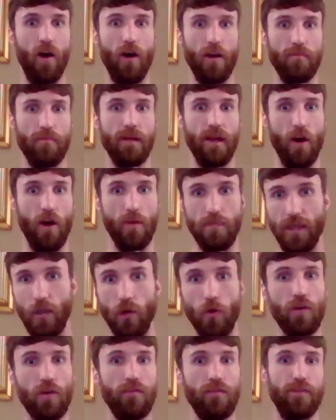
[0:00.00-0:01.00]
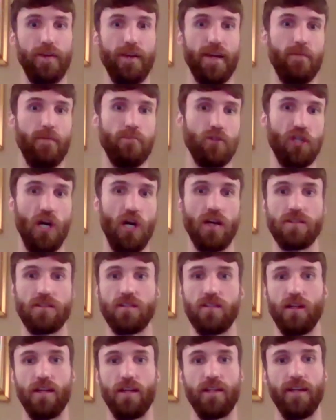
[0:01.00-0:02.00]
I'd be I'd be looking for them
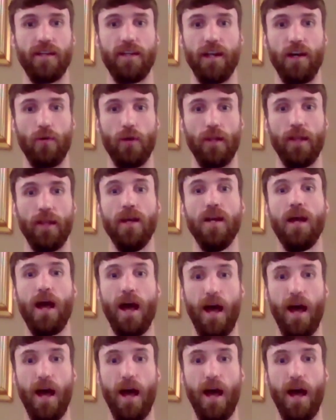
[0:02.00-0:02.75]
shots, like, you know, and